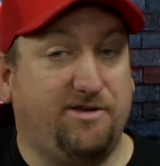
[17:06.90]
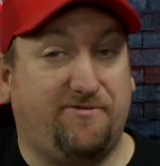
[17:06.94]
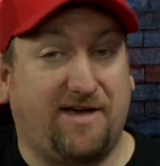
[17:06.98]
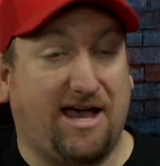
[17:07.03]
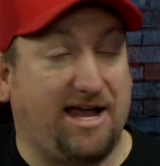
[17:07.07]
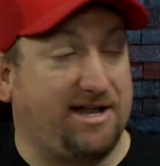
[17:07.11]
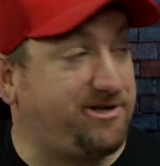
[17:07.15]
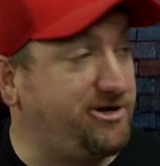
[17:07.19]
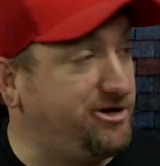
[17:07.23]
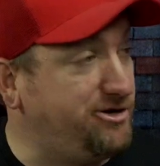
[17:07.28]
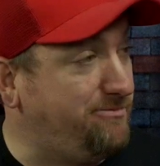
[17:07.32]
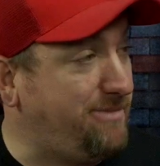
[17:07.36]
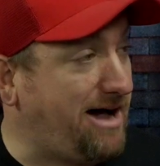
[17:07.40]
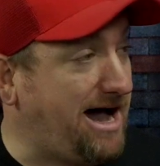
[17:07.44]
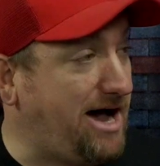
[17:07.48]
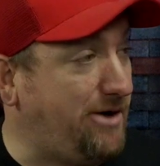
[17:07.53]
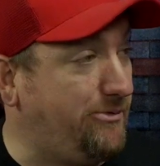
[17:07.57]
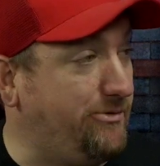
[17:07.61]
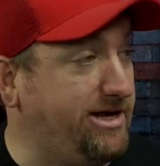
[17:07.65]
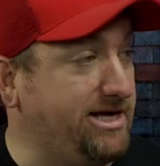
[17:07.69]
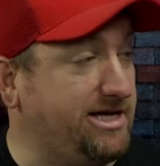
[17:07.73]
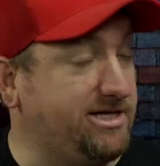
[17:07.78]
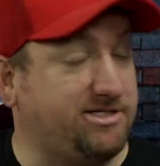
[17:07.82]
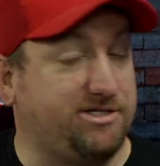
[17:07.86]
You've had 2 bye
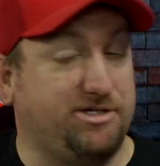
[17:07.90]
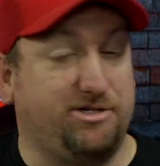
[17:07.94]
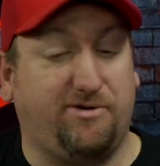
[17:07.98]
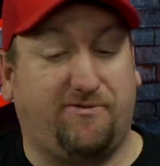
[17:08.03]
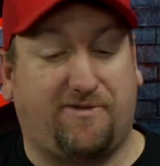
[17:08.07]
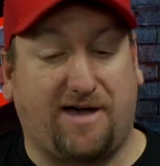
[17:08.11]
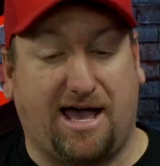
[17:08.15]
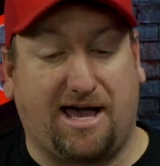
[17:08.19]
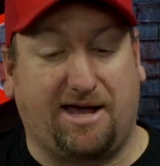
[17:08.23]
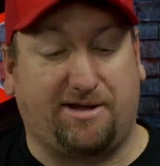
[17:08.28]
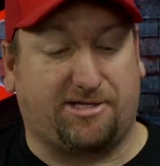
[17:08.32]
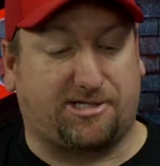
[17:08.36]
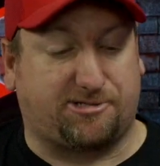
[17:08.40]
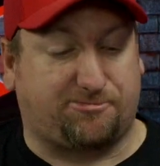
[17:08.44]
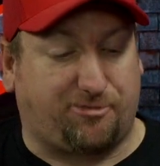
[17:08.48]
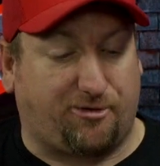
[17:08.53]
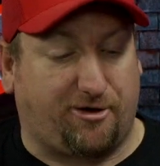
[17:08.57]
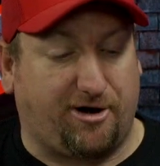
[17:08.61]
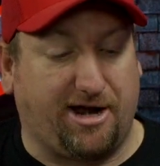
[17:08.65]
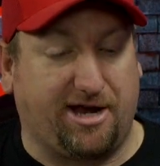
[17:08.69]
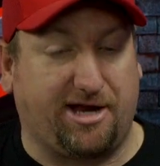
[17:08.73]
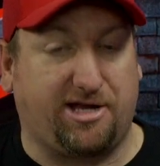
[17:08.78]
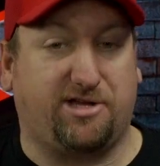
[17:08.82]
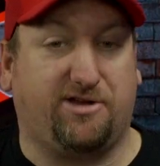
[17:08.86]
weeks. You've had
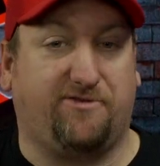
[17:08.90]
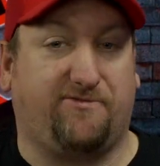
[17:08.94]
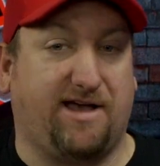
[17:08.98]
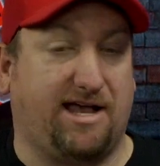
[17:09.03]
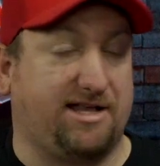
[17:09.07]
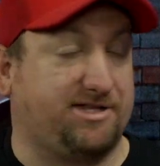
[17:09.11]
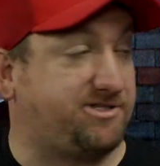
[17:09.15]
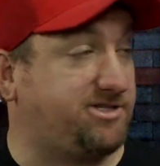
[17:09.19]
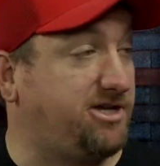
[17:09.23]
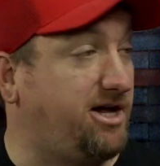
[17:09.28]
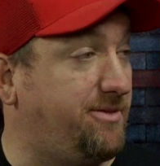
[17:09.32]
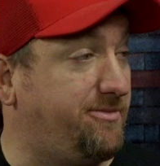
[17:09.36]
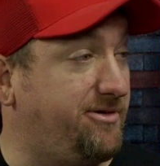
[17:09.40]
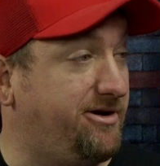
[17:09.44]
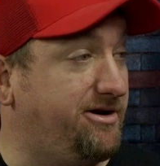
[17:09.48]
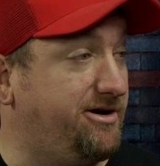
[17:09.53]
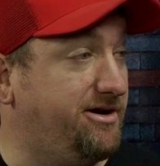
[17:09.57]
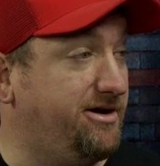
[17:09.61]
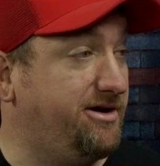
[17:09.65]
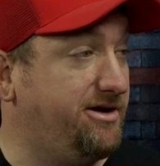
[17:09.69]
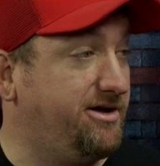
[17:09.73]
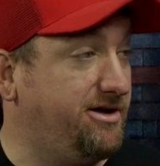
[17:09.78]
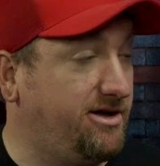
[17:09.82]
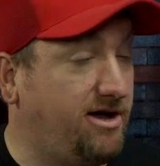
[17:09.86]
spring. You've had summer.
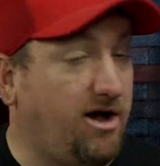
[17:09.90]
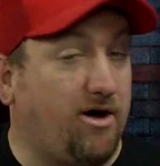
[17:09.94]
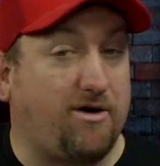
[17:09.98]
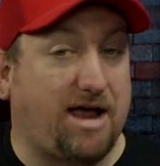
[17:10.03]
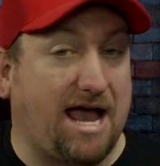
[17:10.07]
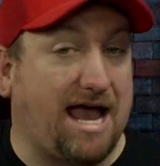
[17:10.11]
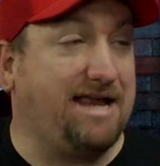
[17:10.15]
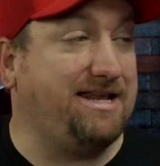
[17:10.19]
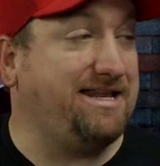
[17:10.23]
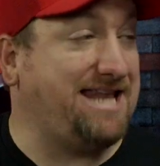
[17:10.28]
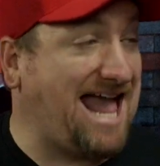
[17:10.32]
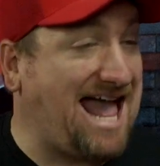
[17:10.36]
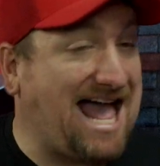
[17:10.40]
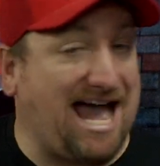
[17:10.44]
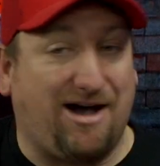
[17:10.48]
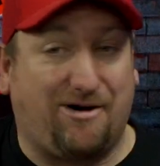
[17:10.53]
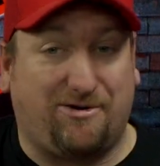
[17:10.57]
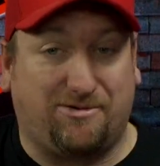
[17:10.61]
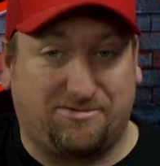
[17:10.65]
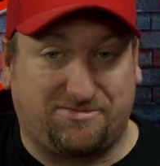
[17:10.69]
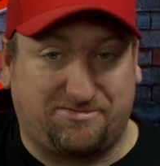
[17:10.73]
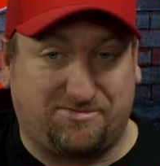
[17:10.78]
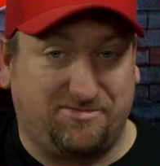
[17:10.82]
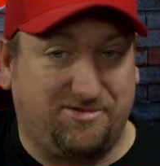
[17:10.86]
Okay,
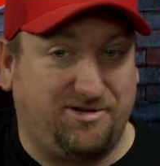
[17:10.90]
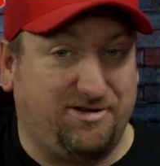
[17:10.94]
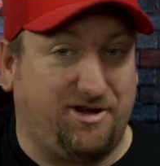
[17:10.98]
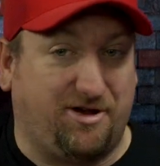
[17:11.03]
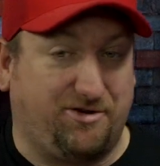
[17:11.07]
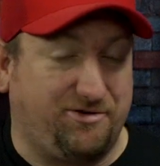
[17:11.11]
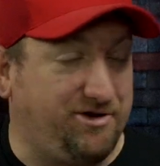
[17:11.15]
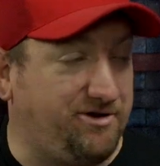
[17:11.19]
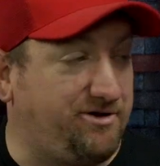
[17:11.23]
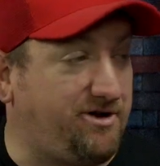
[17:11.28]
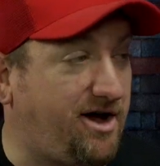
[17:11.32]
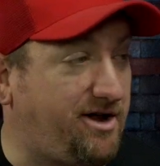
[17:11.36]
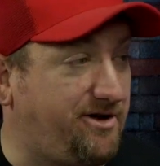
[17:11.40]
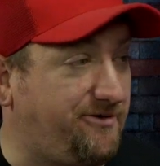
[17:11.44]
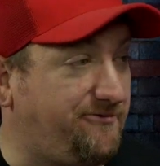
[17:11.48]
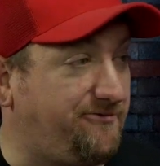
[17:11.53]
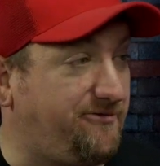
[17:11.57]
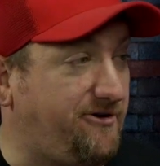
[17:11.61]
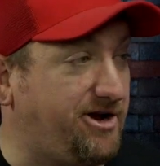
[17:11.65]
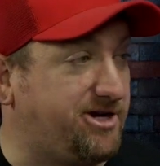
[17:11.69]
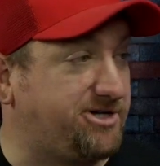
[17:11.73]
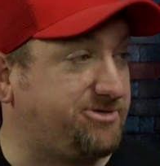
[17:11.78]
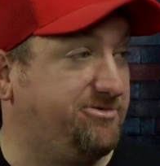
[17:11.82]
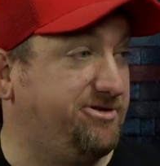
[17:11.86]
now, you're not a
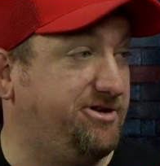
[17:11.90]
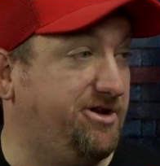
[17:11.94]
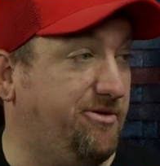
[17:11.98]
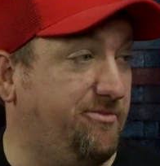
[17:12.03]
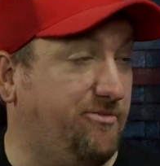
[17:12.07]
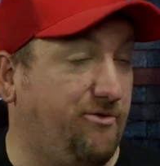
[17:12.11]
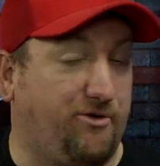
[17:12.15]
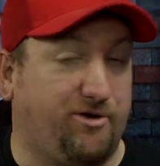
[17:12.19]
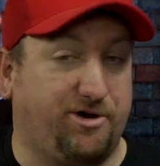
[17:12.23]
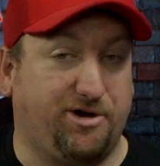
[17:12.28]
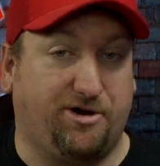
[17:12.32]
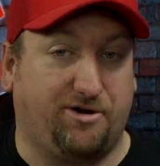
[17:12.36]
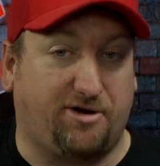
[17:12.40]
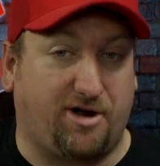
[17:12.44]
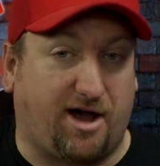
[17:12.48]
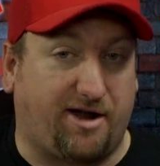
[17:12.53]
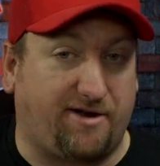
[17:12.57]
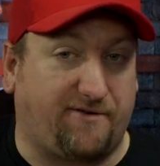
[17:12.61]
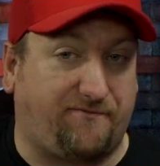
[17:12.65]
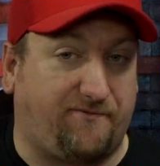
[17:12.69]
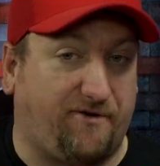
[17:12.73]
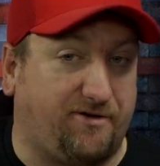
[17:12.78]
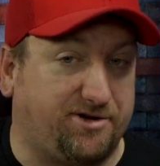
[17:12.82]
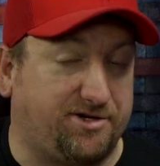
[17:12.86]
freshman no more. You're not
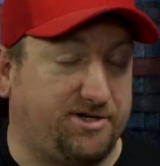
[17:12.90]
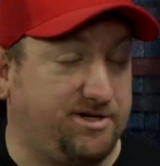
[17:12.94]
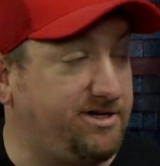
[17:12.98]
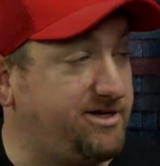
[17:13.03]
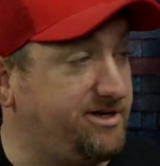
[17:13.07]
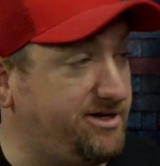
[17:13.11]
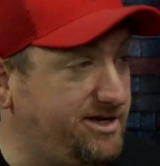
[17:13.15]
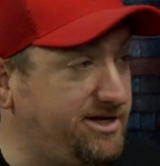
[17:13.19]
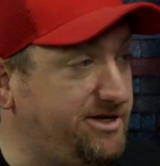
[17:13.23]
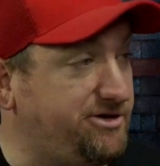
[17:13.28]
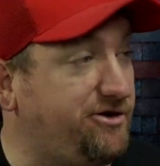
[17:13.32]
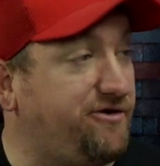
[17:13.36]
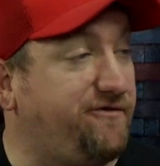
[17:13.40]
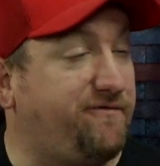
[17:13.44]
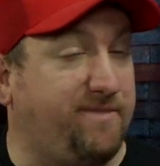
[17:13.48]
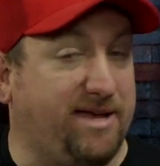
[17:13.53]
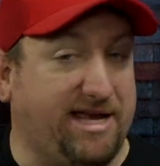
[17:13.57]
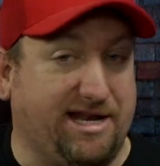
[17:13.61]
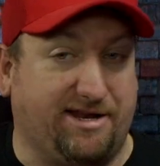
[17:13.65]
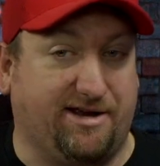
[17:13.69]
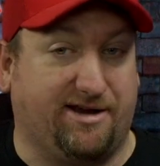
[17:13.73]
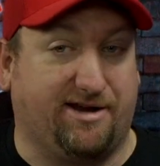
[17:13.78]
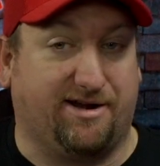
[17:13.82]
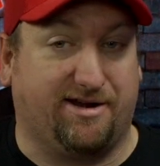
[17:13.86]
a first. You've
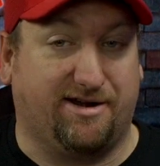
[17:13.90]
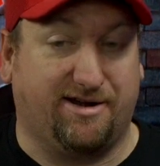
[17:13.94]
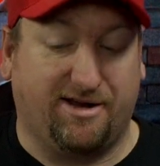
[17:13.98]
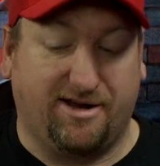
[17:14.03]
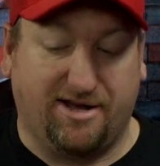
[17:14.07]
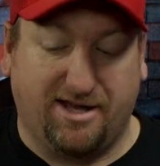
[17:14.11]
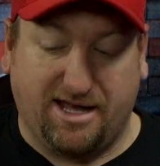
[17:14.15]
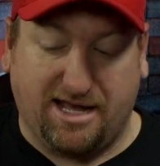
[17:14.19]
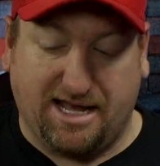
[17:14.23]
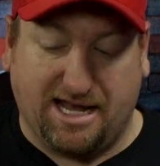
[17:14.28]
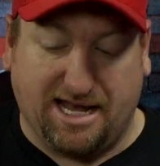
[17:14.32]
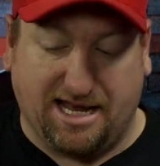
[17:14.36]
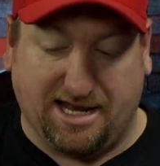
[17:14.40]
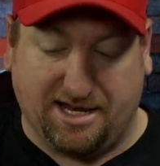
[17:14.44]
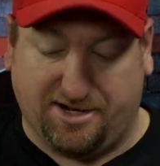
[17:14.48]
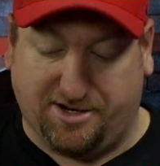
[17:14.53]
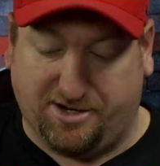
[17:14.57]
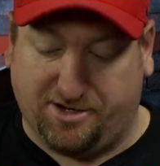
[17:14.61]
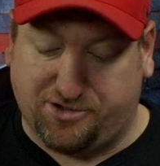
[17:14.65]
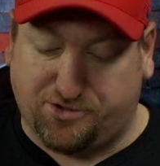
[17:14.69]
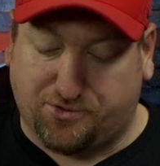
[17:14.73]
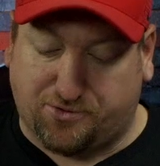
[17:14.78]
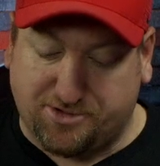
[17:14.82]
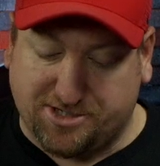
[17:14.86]
been here.
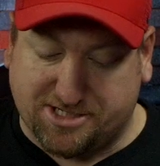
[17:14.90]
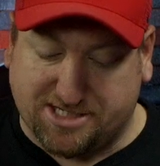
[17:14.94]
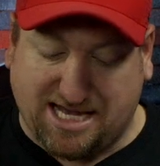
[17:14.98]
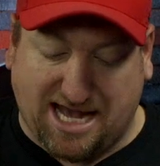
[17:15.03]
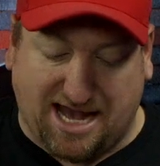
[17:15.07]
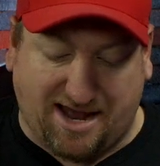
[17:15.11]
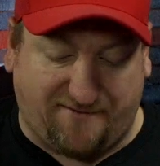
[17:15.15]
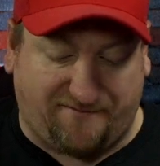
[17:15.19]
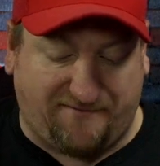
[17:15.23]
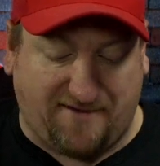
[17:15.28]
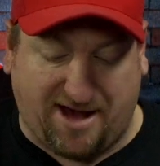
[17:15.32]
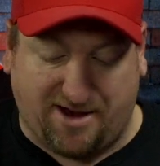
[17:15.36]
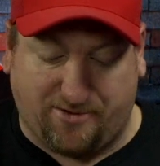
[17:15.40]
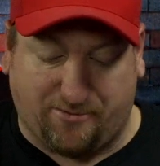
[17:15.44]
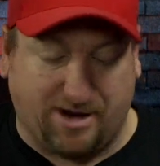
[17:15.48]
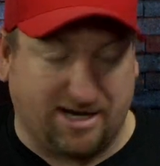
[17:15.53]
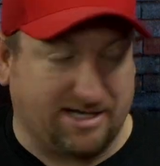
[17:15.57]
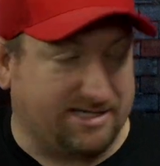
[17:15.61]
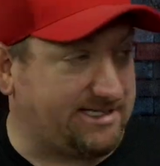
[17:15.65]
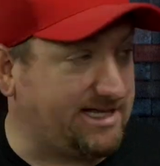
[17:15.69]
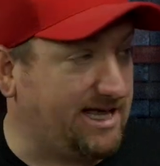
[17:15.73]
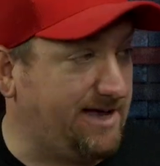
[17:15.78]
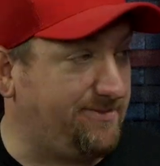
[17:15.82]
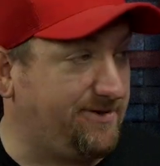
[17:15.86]
And Georgia's got to find a way
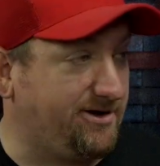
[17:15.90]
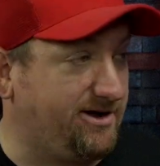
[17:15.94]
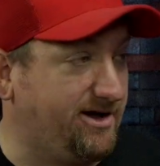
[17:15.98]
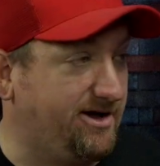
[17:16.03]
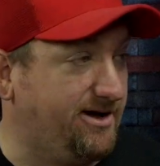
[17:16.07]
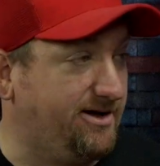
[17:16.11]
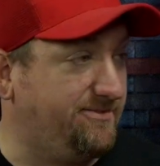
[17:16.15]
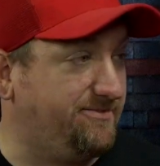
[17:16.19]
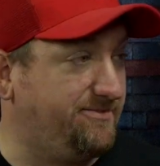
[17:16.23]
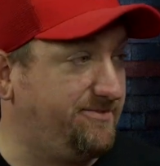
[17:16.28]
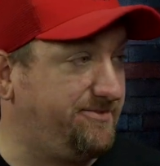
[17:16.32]
to step it up.